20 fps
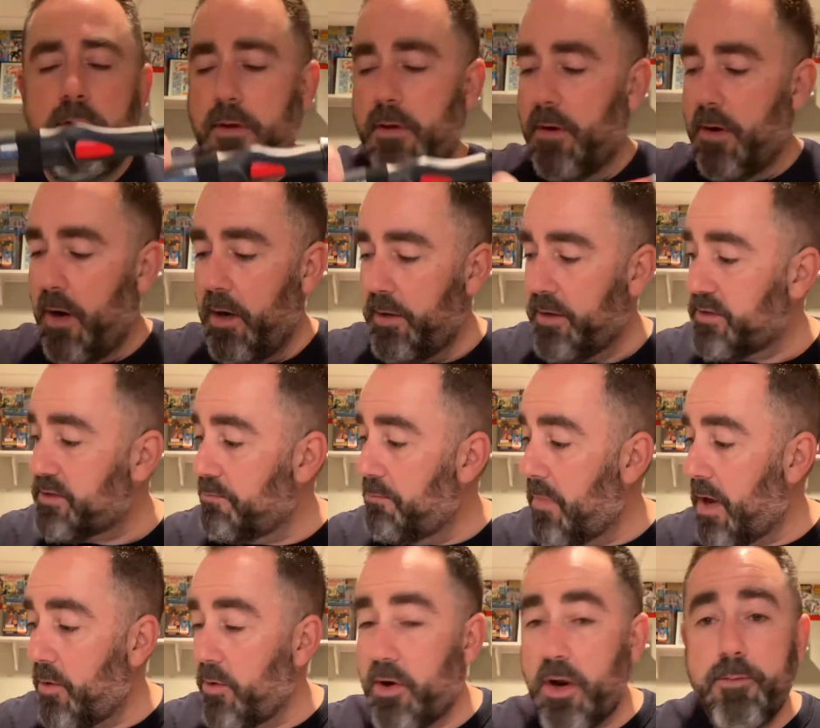All right, let's
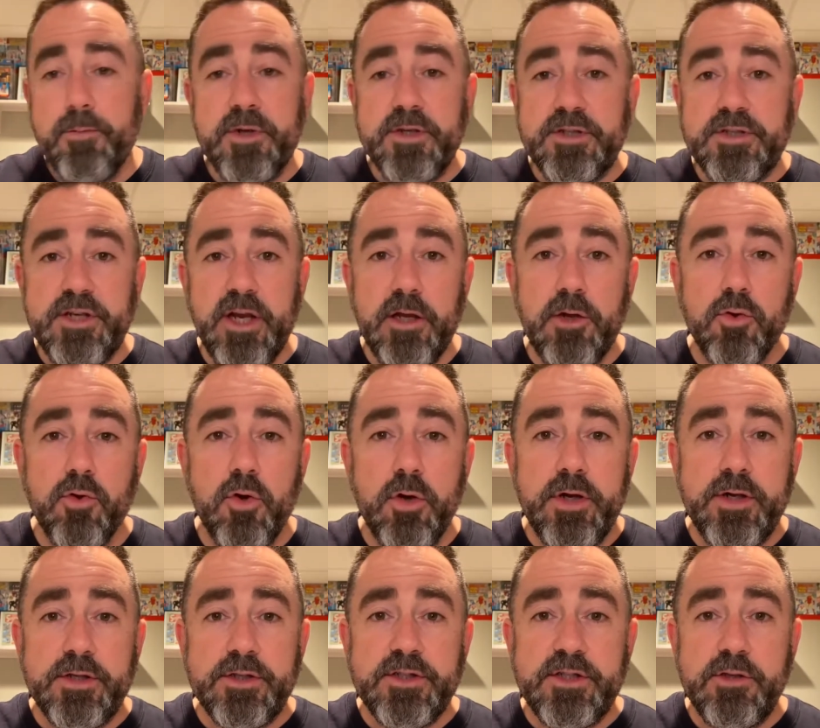mount it up and take a look
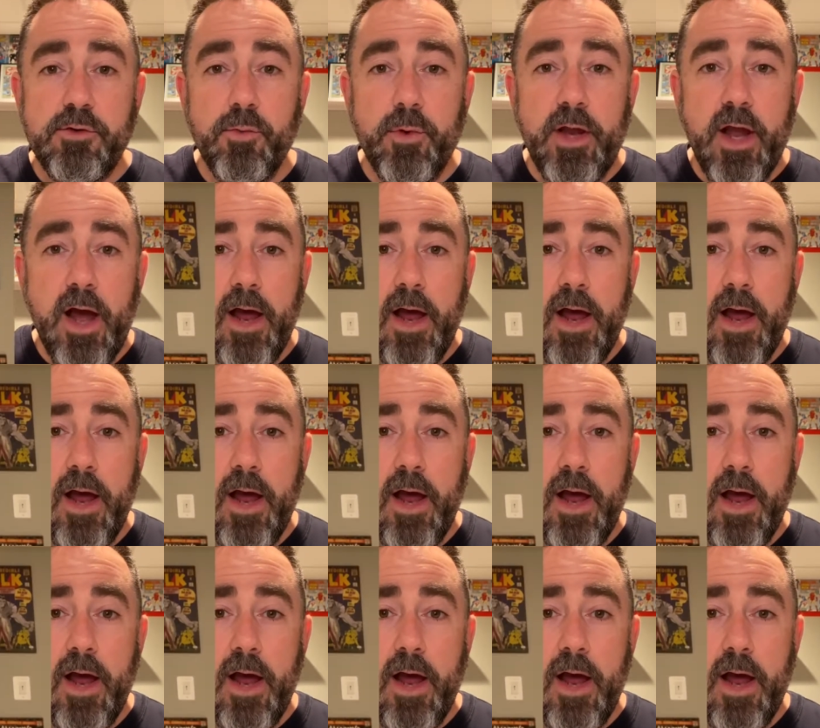and see what we got.